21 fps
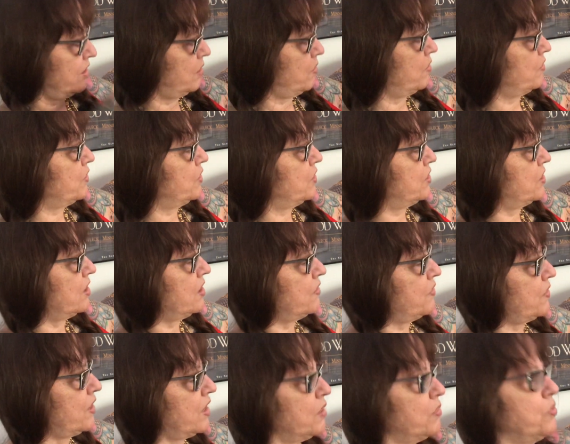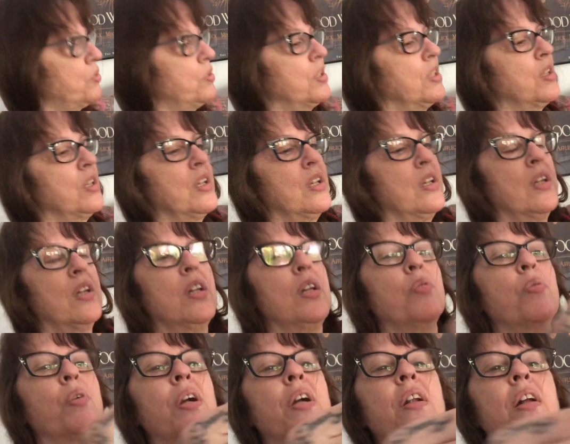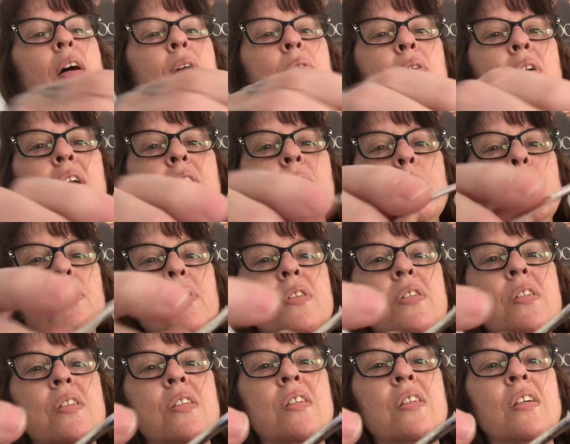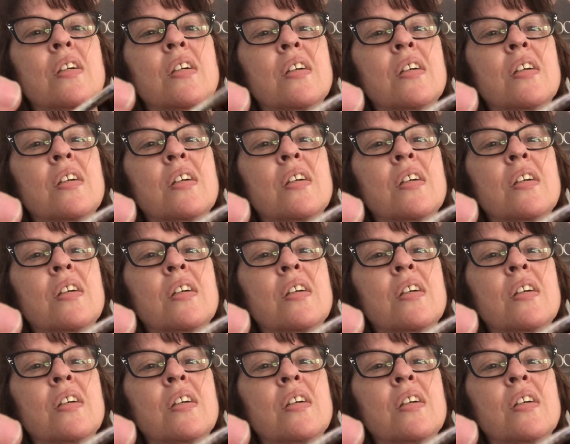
some of her stuff. I will, at any rate, I will keep this,